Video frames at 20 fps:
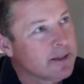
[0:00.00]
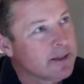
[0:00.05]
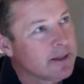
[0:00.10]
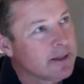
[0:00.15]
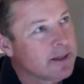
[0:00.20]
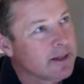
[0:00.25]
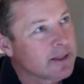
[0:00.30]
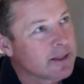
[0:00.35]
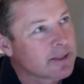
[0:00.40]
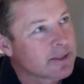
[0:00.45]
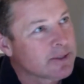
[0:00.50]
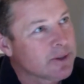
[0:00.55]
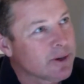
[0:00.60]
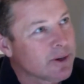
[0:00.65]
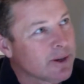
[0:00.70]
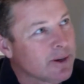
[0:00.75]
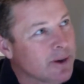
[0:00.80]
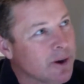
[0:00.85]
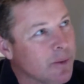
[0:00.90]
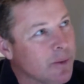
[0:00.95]
And it's not
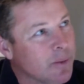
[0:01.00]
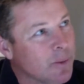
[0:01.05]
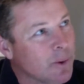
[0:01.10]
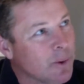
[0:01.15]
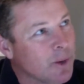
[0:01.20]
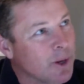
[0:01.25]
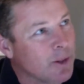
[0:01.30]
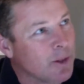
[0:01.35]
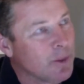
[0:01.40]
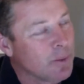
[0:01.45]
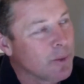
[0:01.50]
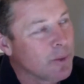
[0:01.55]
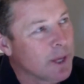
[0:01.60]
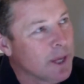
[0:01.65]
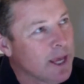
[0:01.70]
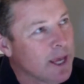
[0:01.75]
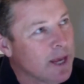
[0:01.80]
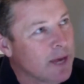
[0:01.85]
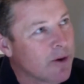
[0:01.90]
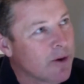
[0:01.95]
a word that we
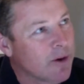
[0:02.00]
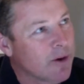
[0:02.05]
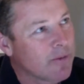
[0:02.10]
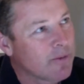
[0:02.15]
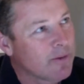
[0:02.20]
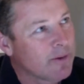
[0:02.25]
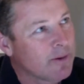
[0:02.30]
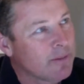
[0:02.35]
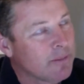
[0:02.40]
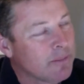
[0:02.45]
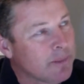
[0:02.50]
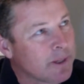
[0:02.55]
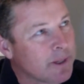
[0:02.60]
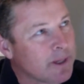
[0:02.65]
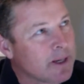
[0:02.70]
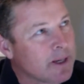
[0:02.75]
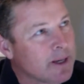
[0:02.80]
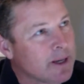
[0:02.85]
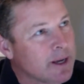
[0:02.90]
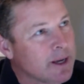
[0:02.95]
hear often,
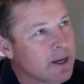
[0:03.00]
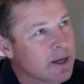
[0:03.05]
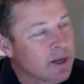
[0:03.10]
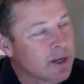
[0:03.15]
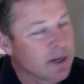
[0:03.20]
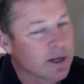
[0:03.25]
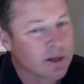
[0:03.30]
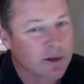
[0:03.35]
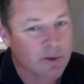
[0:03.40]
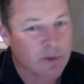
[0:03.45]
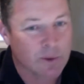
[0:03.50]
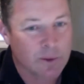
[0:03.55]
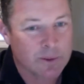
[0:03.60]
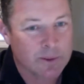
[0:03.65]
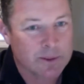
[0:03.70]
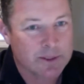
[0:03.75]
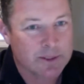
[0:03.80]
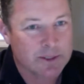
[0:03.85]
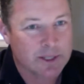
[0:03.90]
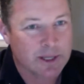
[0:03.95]
but
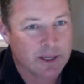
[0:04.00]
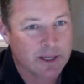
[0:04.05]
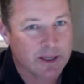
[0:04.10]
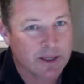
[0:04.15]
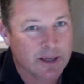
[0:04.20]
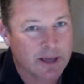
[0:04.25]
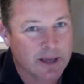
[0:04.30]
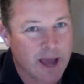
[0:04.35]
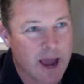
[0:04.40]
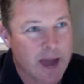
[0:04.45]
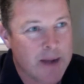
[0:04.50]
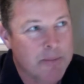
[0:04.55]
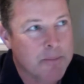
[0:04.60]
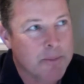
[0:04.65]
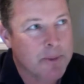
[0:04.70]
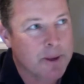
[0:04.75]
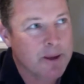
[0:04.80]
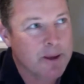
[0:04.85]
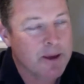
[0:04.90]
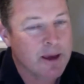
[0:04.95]
congruency and
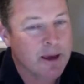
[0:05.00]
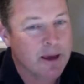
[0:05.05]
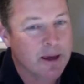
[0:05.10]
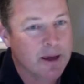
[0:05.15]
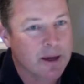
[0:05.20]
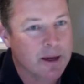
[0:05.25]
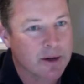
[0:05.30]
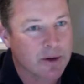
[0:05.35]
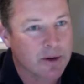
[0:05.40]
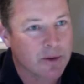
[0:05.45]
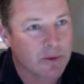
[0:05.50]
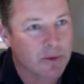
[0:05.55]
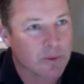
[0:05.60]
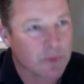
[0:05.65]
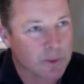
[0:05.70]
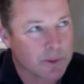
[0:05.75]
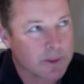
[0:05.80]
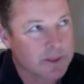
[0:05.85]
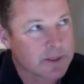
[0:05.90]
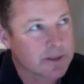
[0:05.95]
being
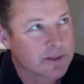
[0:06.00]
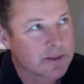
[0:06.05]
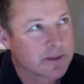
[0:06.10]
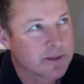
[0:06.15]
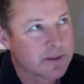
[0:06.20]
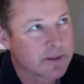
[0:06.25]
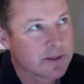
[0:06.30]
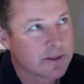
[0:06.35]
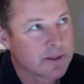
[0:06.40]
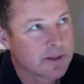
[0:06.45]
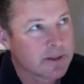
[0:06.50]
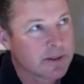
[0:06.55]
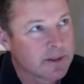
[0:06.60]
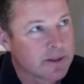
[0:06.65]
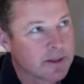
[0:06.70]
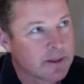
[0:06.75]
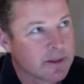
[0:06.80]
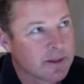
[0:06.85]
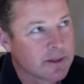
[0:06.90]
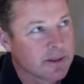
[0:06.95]
congruent
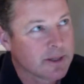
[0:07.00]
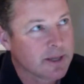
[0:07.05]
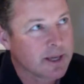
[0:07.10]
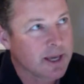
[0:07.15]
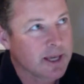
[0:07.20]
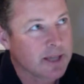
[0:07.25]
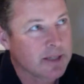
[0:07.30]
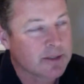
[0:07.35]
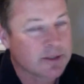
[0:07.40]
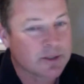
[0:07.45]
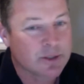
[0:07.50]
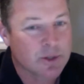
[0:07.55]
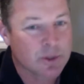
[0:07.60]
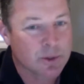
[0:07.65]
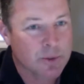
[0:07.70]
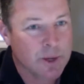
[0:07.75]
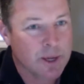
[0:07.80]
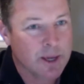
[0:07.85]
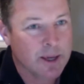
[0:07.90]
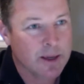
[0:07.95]
is
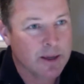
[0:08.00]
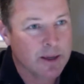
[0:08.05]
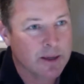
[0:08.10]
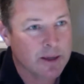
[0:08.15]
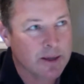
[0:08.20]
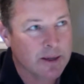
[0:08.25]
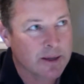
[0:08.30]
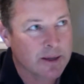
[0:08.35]
doing